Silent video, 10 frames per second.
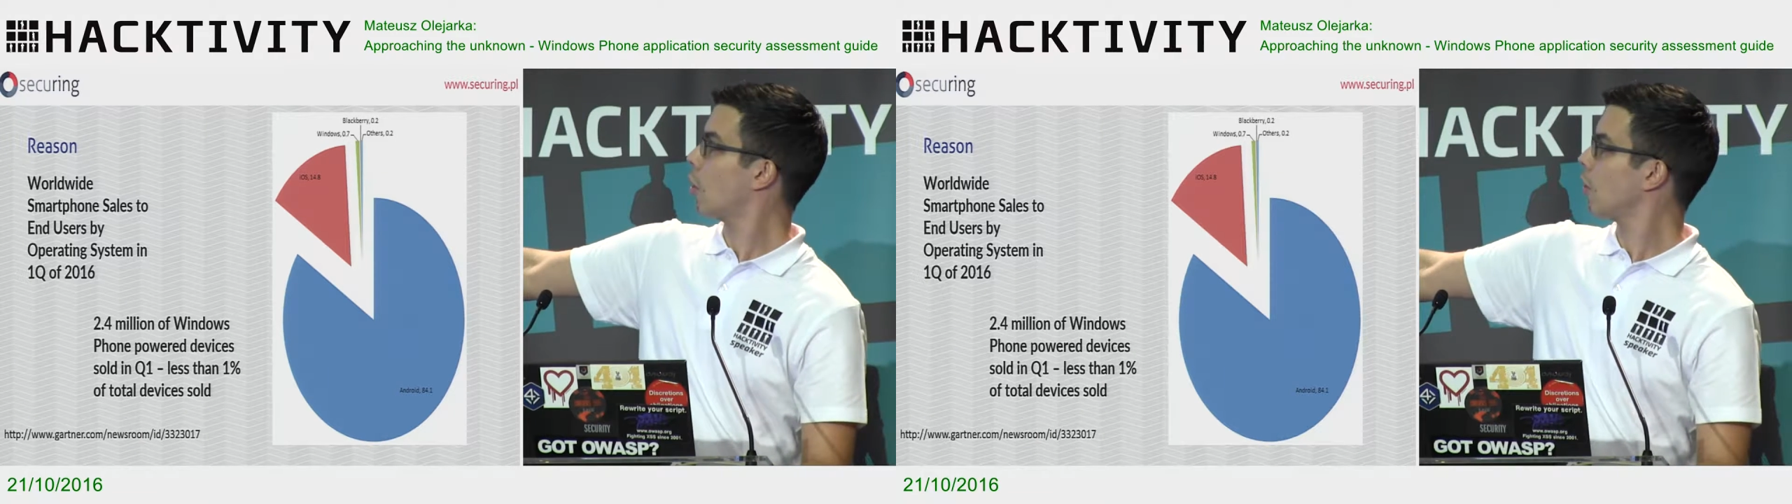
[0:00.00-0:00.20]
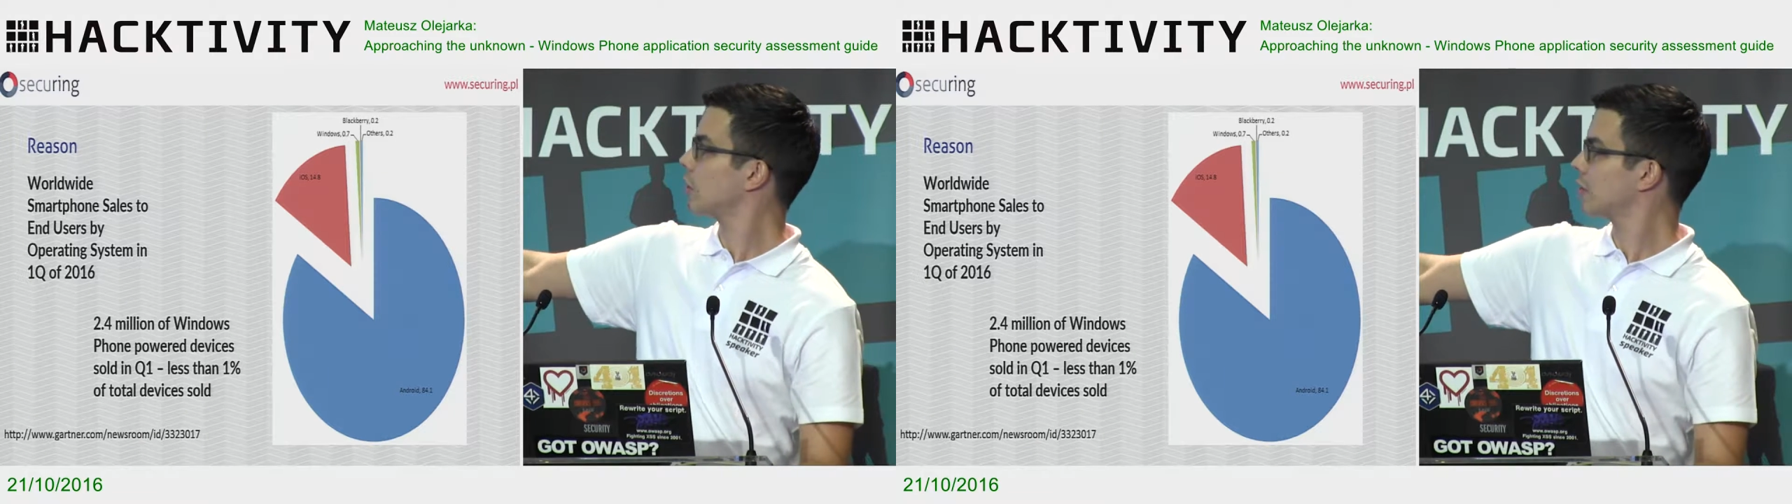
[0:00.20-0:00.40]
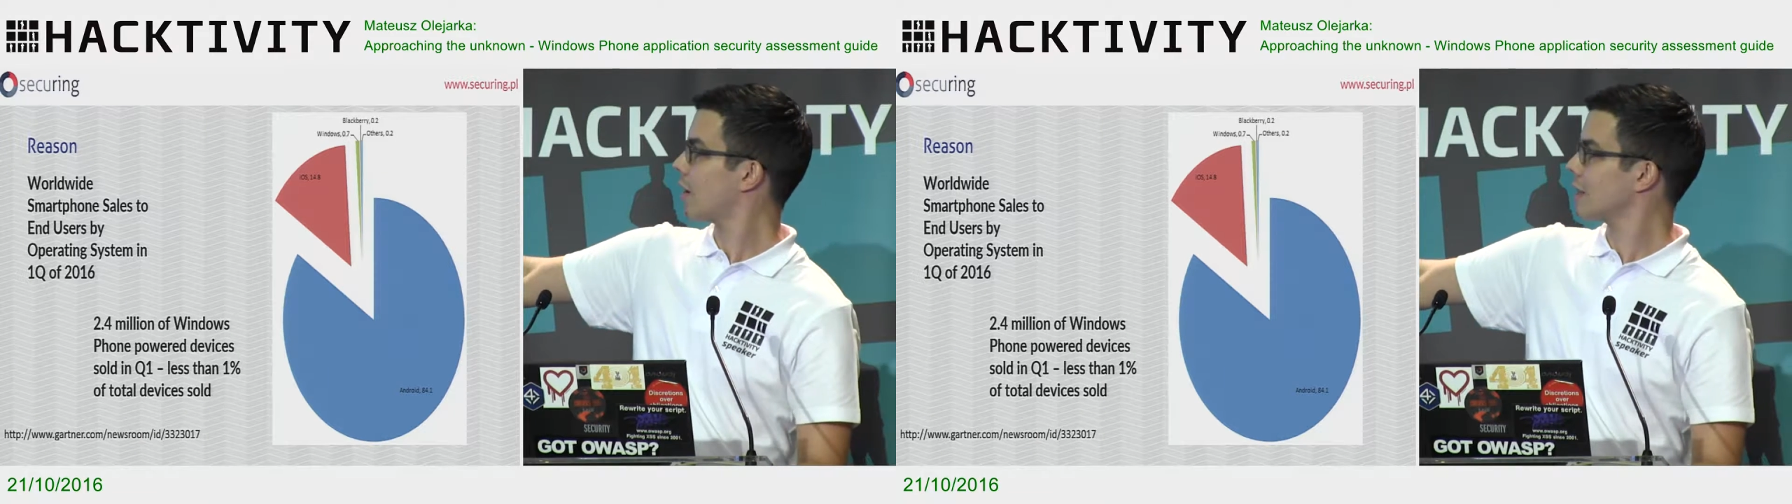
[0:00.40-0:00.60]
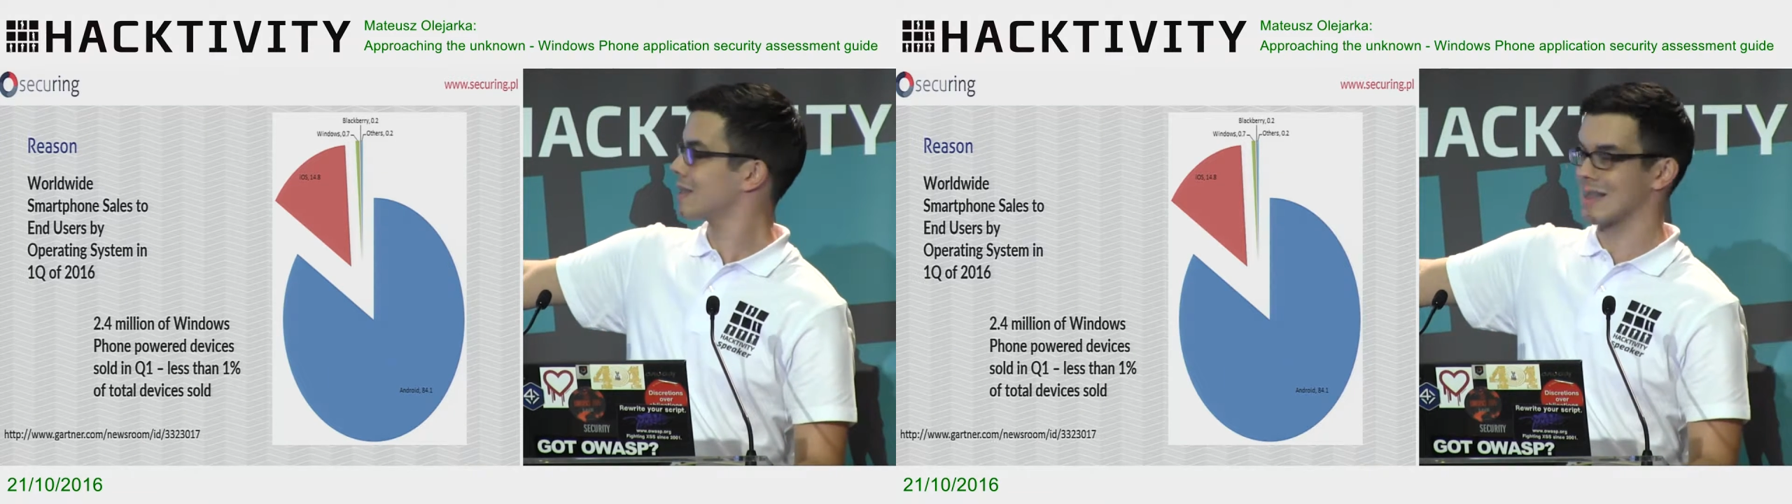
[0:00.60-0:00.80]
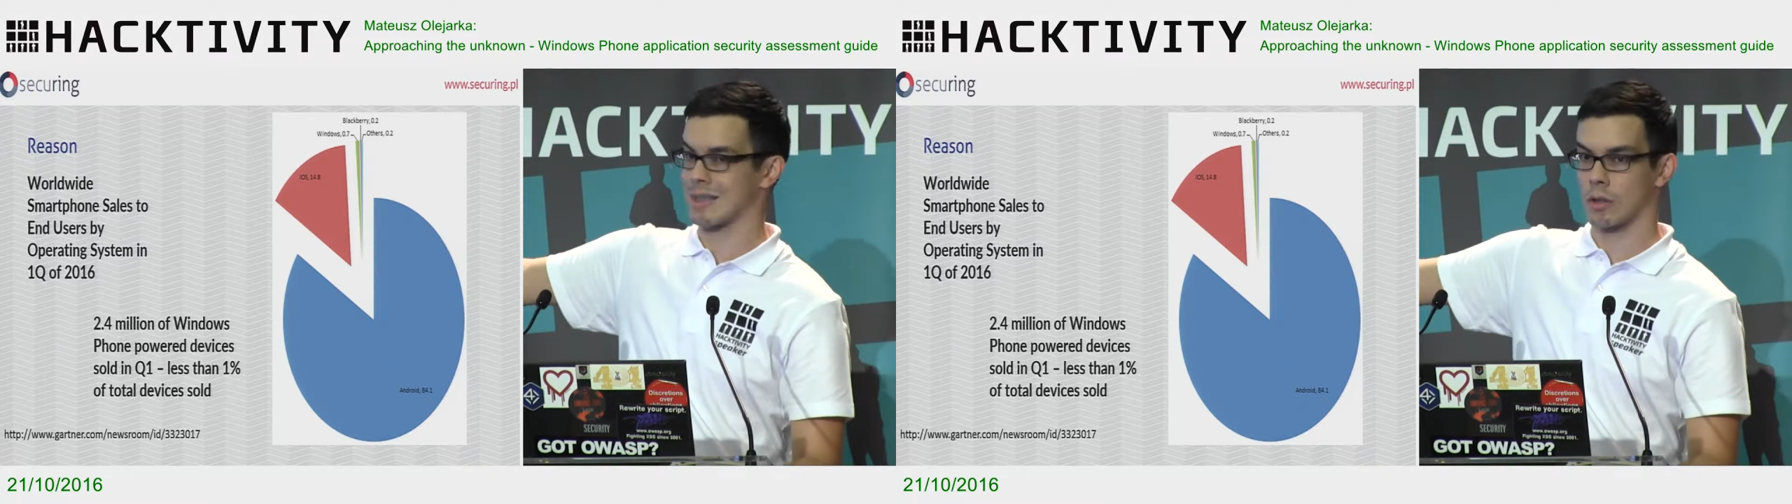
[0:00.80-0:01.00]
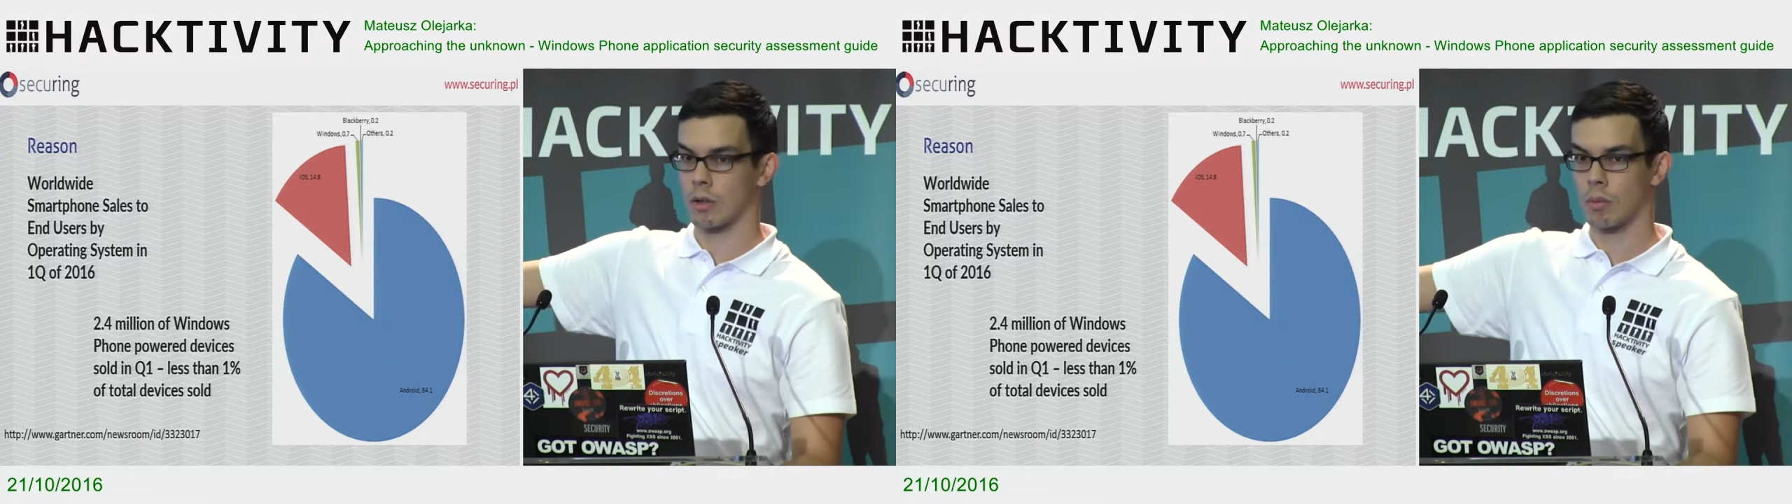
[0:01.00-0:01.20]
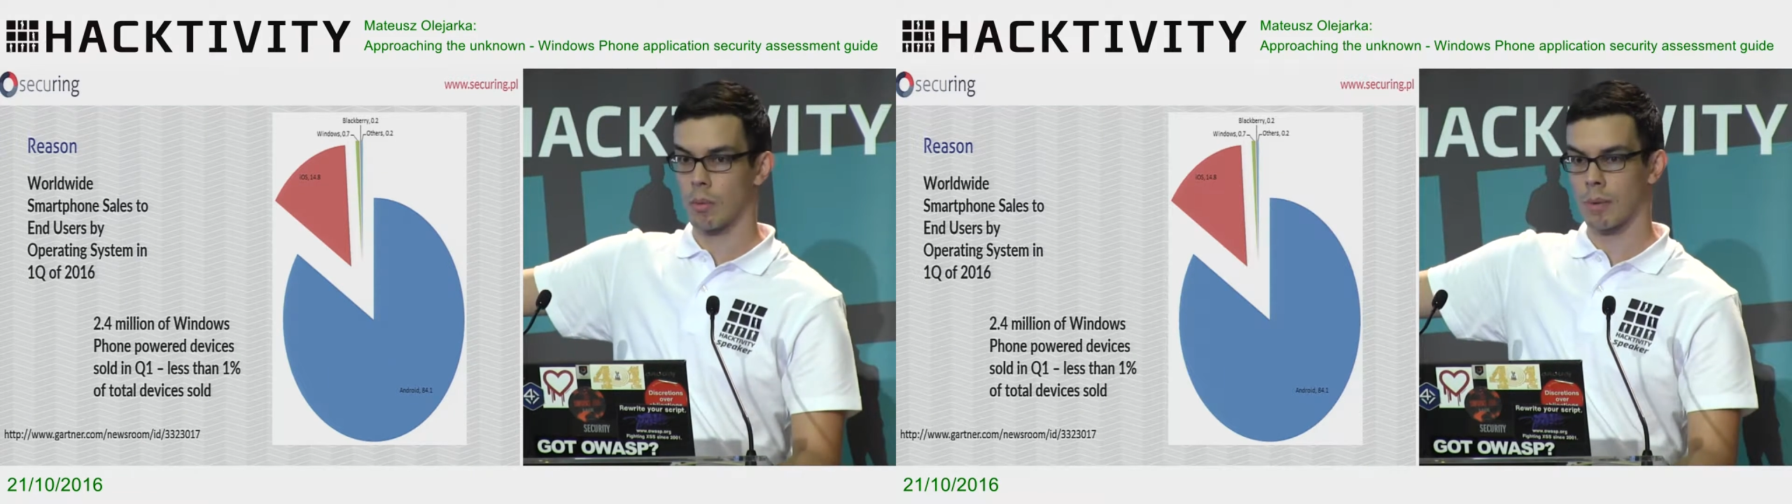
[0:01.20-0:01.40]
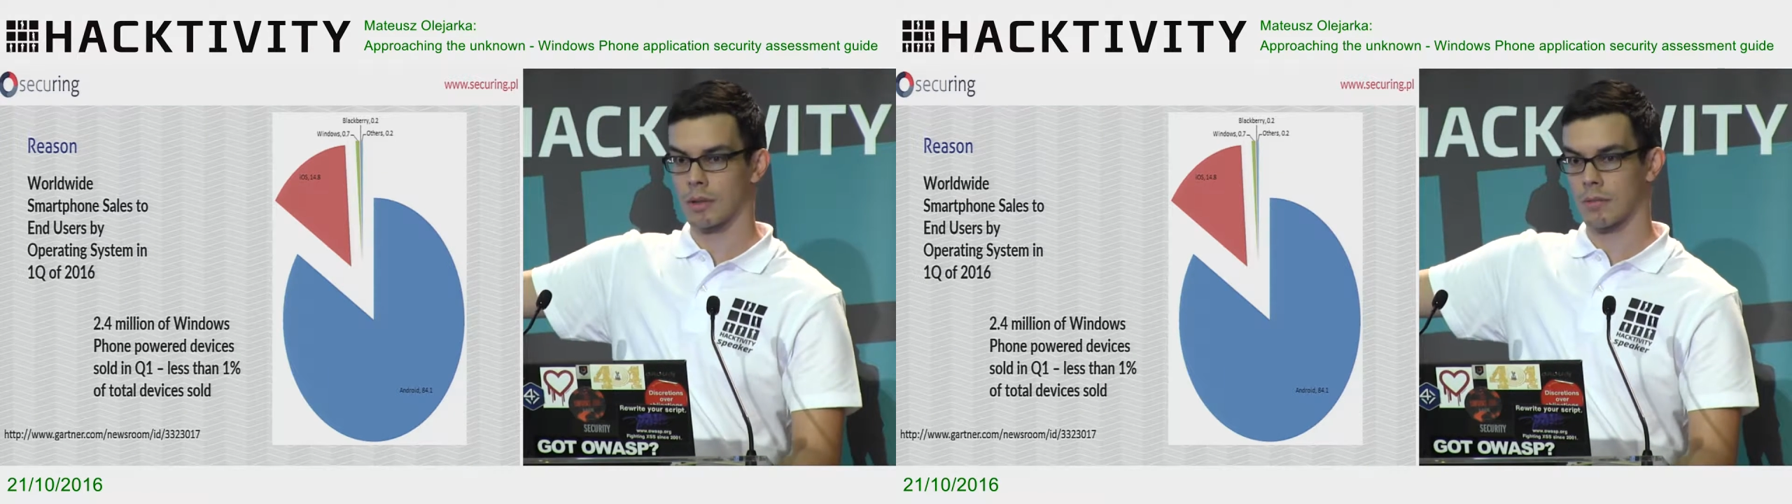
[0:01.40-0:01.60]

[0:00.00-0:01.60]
all devices, all mobile